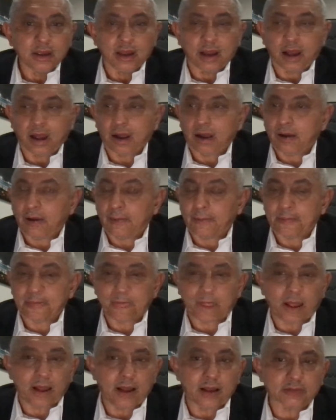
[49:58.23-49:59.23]
uh,
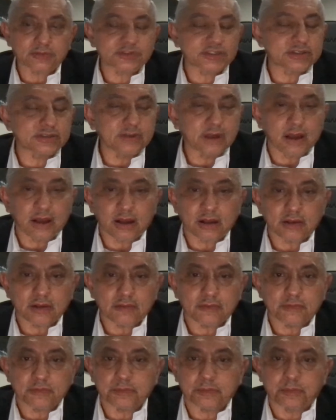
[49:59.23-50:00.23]

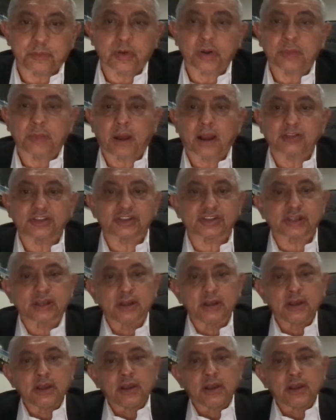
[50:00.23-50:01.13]
pretty much